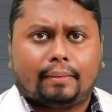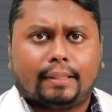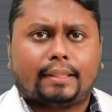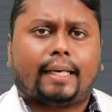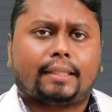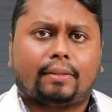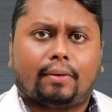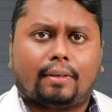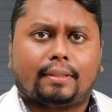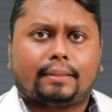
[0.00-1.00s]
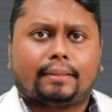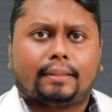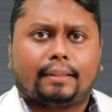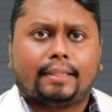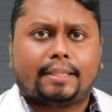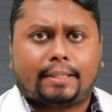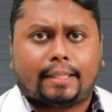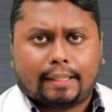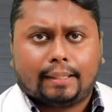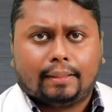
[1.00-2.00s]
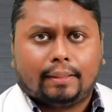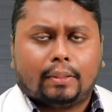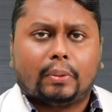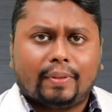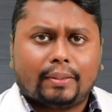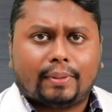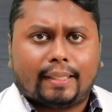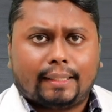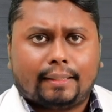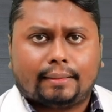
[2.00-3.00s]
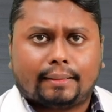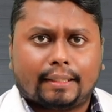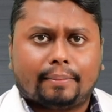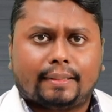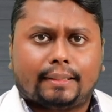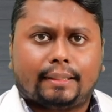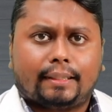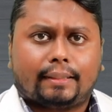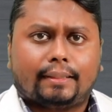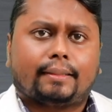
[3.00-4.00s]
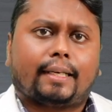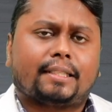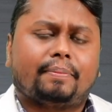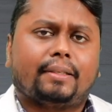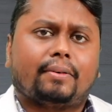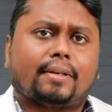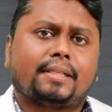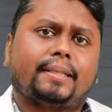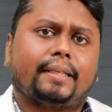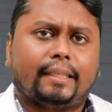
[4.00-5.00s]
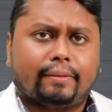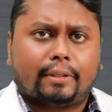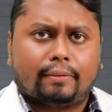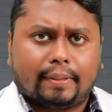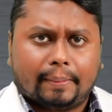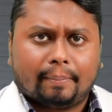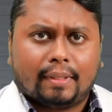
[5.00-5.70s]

It has a long history. Owing to that, CABG has been constantly evolving.